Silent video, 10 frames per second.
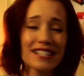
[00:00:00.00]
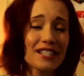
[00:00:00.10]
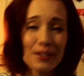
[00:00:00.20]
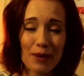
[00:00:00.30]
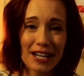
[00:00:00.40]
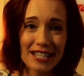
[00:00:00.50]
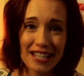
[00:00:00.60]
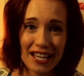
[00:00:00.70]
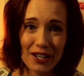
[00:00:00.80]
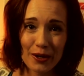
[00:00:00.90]
just wanting to
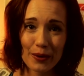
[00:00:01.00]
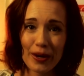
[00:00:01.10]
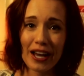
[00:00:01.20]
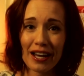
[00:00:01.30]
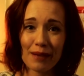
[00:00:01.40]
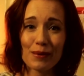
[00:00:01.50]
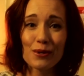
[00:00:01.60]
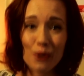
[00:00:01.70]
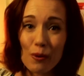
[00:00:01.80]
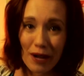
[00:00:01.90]
thank you um,
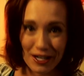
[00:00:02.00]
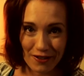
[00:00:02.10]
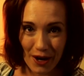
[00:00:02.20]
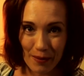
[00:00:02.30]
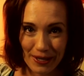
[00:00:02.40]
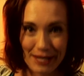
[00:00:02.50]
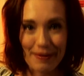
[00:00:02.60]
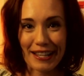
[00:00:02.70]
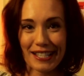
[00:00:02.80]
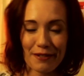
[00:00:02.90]
so much for helping us
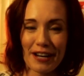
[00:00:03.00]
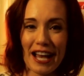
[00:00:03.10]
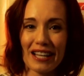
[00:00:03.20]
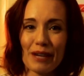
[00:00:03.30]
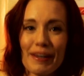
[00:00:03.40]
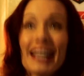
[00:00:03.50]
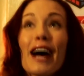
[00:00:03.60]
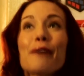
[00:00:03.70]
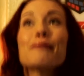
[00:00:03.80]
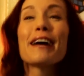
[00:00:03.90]
make this a reality. We
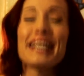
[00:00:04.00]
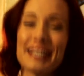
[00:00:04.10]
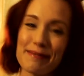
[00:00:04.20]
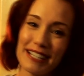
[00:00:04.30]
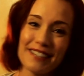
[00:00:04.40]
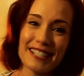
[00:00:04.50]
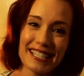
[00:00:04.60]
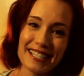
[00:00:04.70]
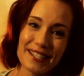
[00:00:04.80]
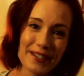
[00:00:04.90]
cannot wait to bring you
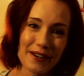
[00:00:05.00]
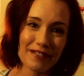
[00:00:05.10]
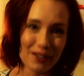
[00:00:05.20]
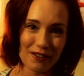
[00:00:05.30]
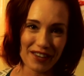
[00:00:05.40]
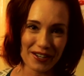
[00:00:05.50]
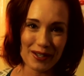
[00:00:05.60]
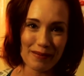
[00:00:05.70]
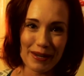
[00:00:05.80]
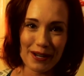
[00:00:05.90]
season two of The New
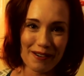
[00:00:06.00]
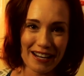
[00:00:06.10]
Adventures of Peter and